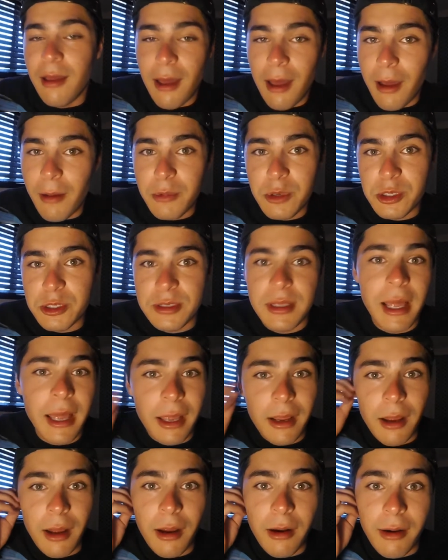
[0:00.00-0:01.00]
I'm just
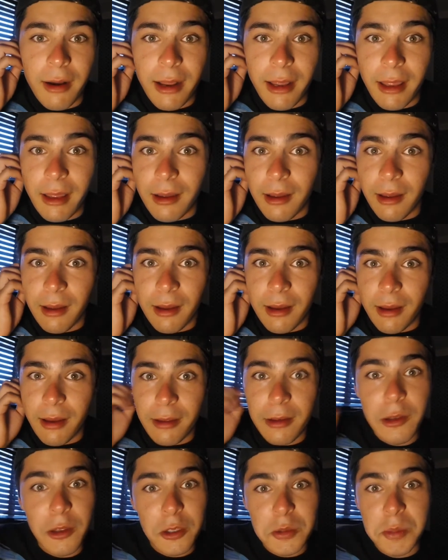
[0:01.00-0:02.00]
like, all right,
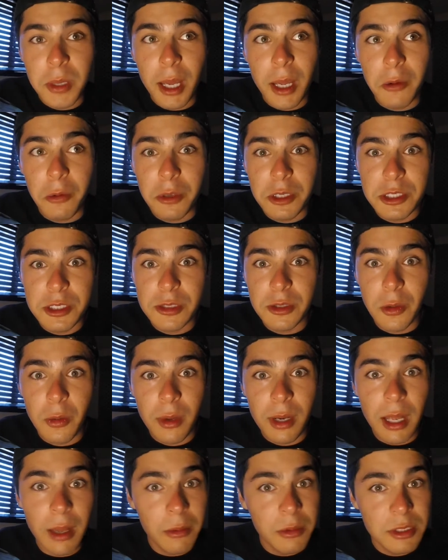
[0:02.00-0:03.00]
it probably wasn't the
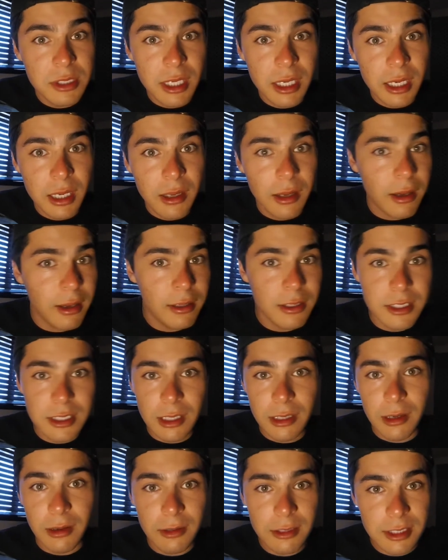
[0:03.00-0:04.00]
one I was getting on,
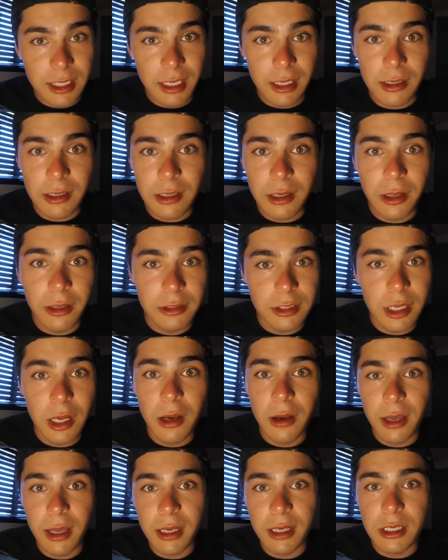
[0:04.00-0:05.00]
so I was like, I'll just go
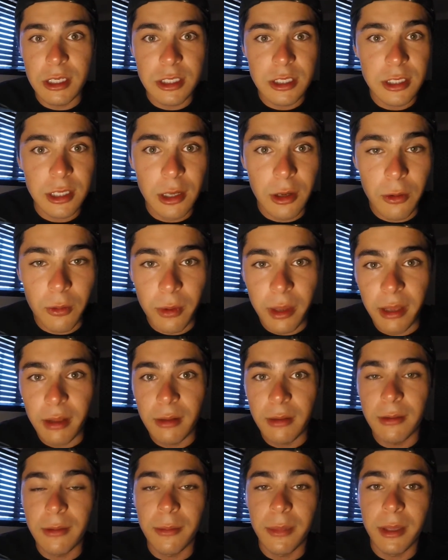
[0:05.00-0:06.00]
ahead and just, wait a
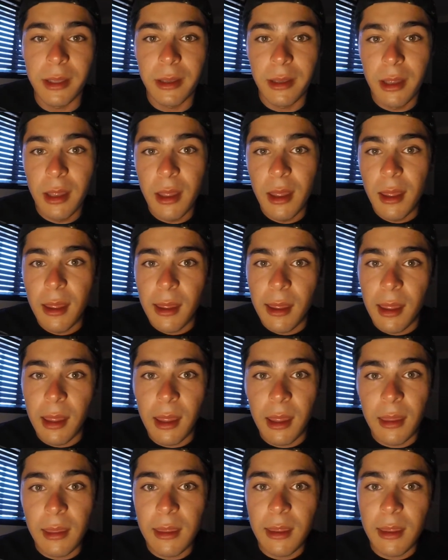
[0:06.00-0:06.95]
little bit and